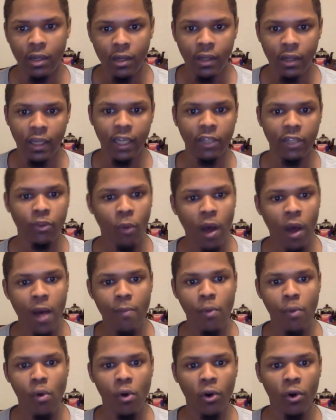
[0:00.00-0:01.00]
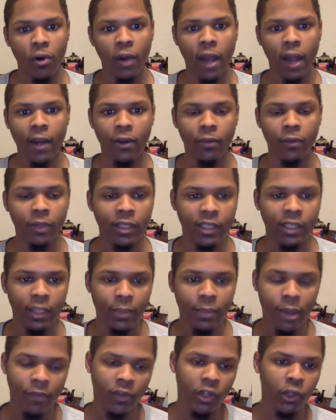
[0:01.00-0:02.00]
Etwan Moore, I don't really see him
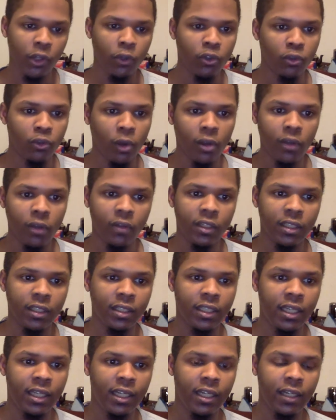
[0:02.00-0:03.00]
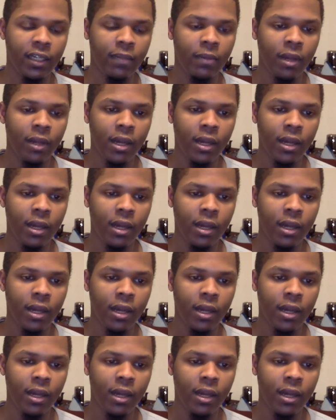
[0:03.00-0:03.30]
having a huge role on this team.